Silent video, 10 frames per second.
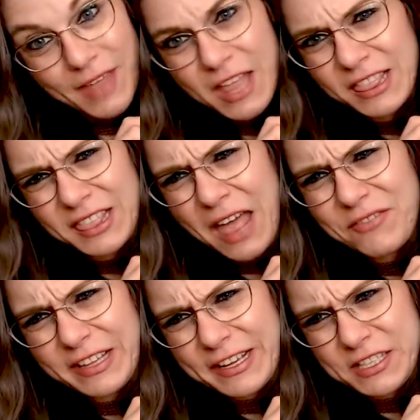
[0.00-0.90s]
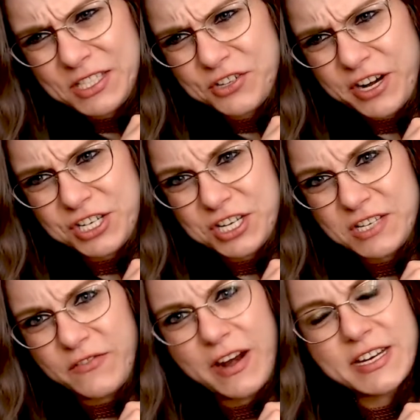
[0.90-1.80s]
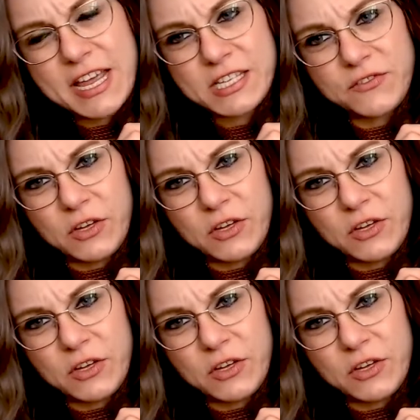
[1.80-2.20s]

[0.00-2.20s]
Lovely illustrations, very tasteful.